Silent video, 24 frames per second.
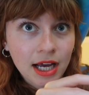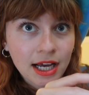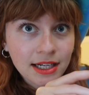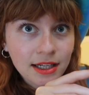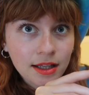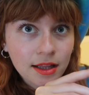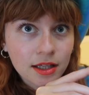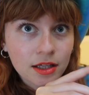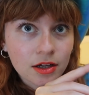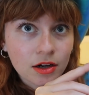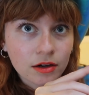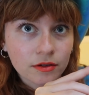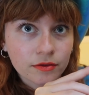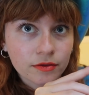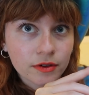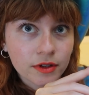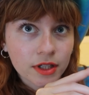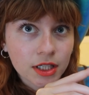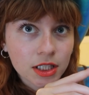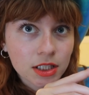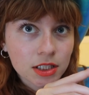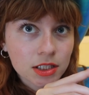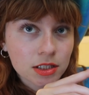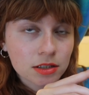I did the art for
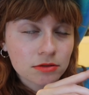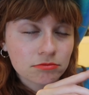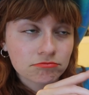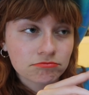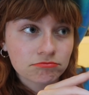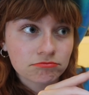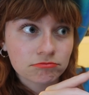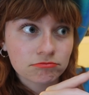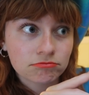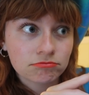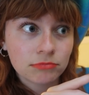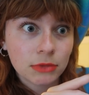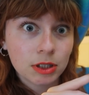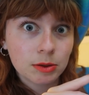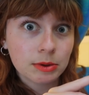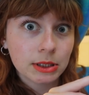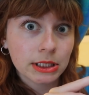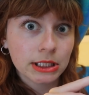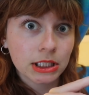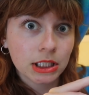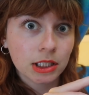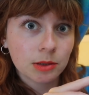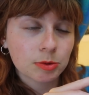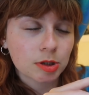this. Maybe
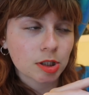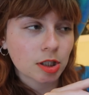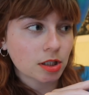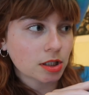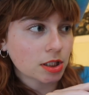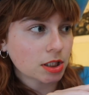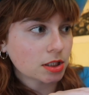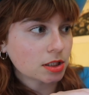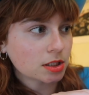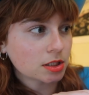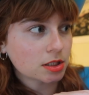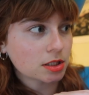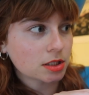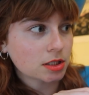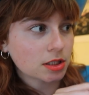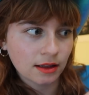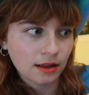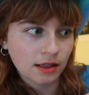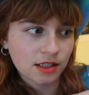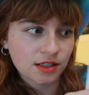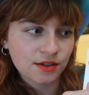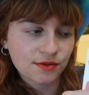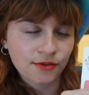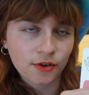I am an artist.
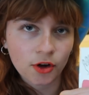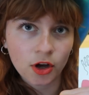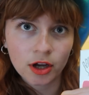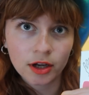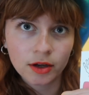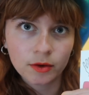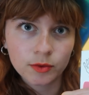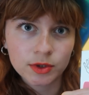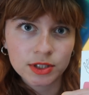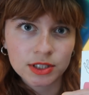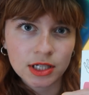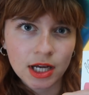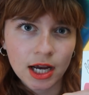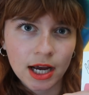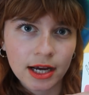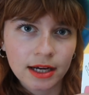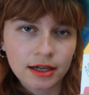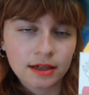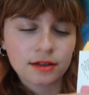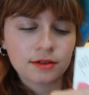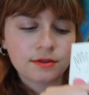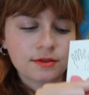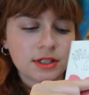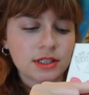This font was
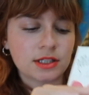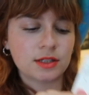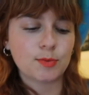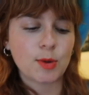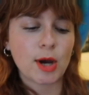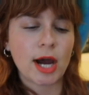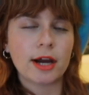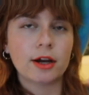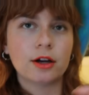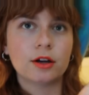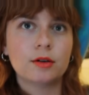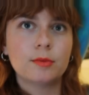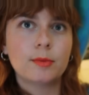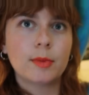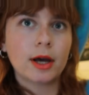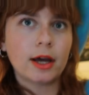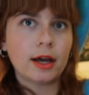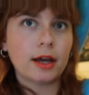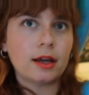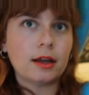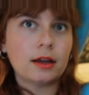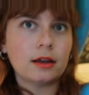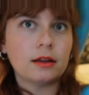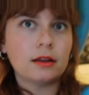kind of inspired
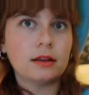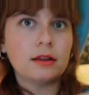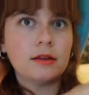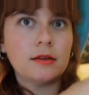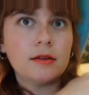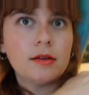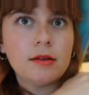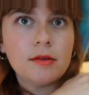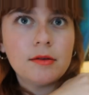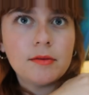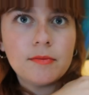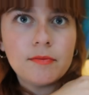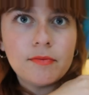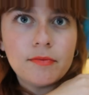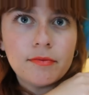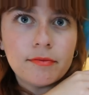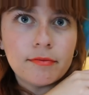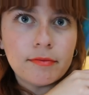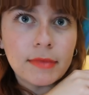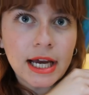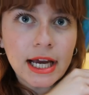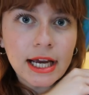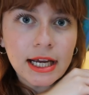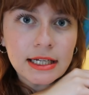by
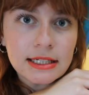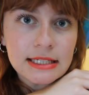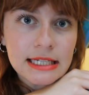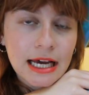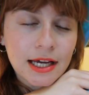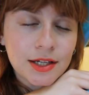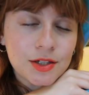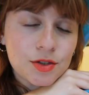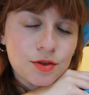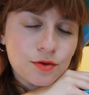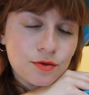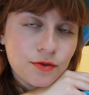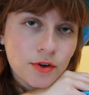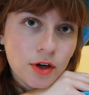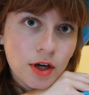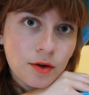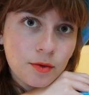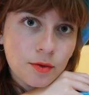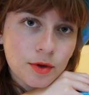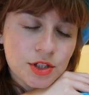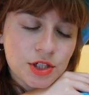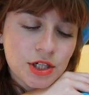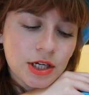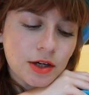my tattoo
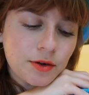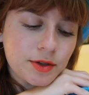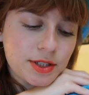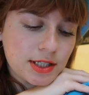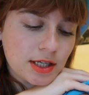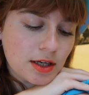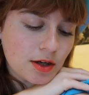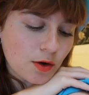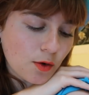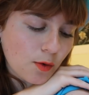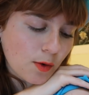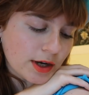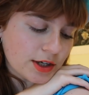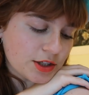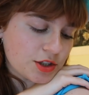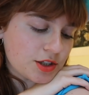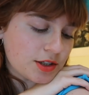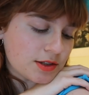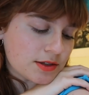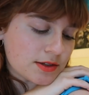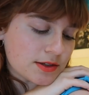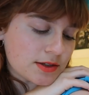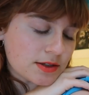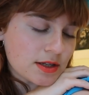font, which I always get
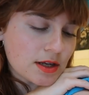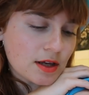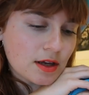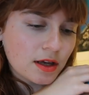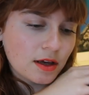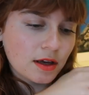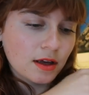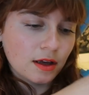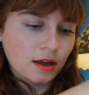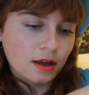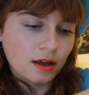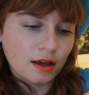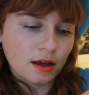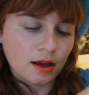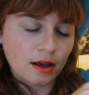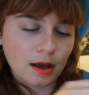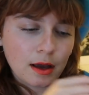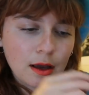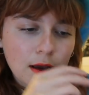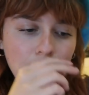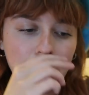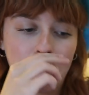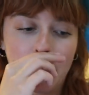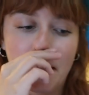questions
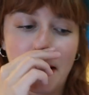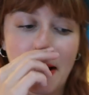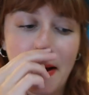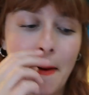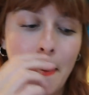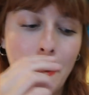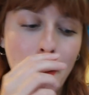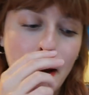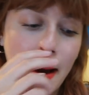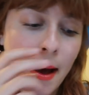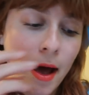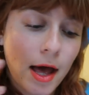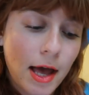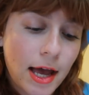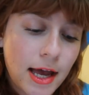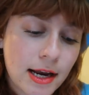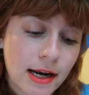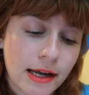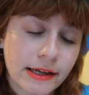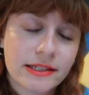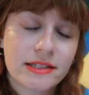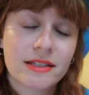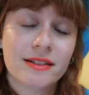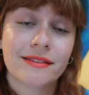about,
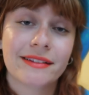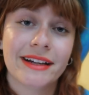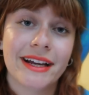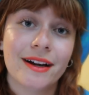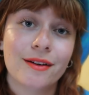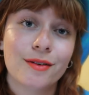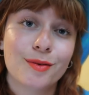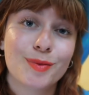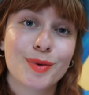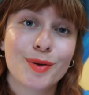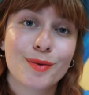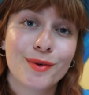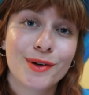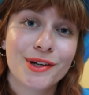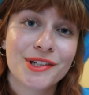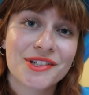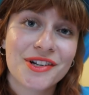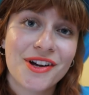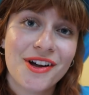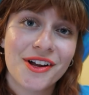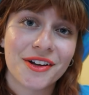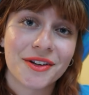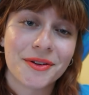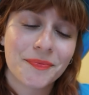and I still can't remember what
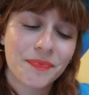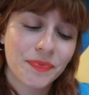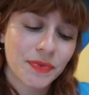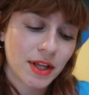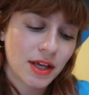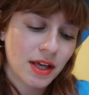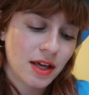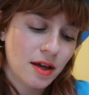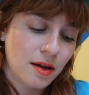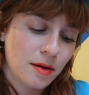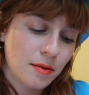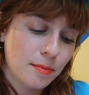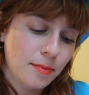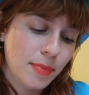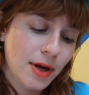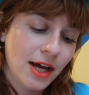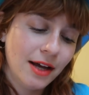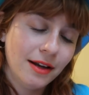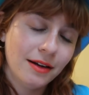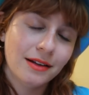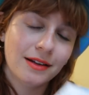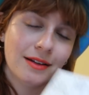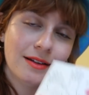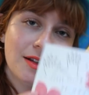it's called.
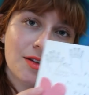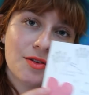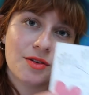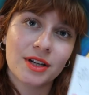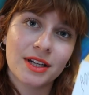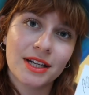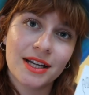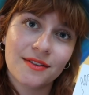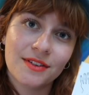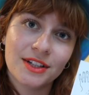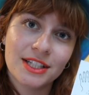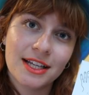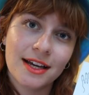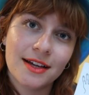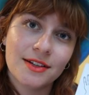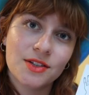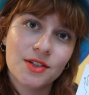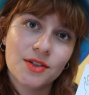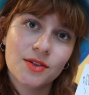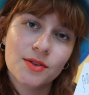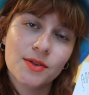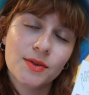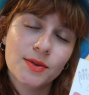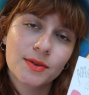But you can have a
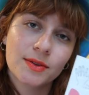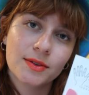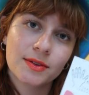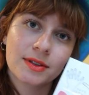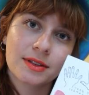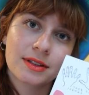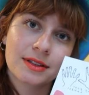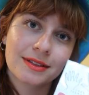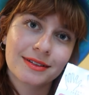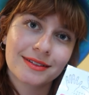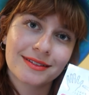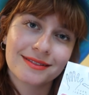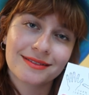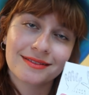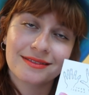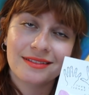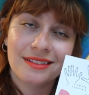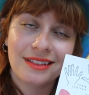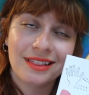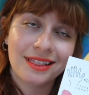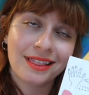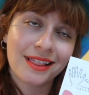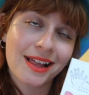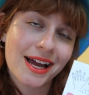tattoo
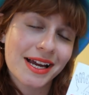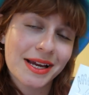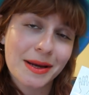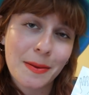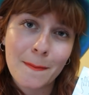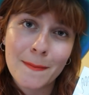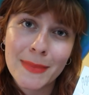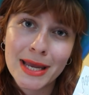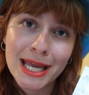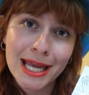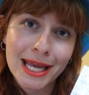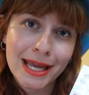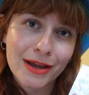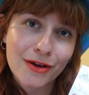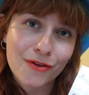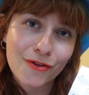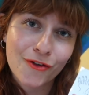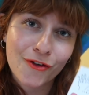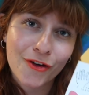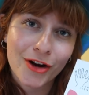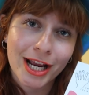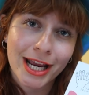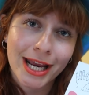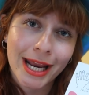like me, you
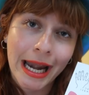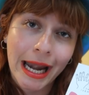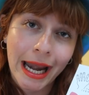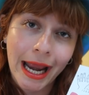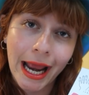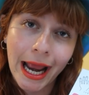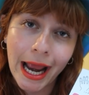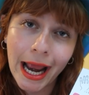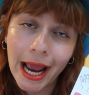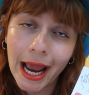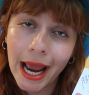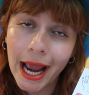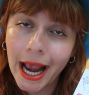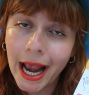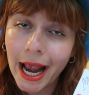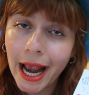freaking